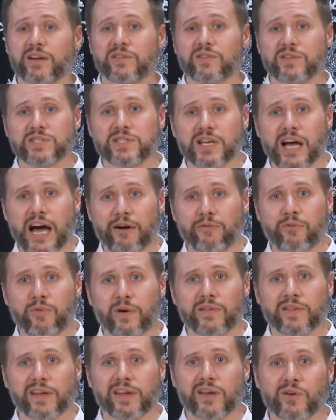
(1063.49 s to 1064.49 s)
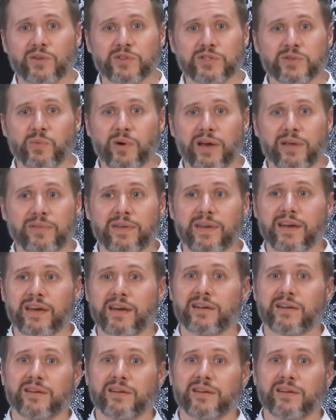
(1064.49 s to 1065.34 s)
or the software that goes with it,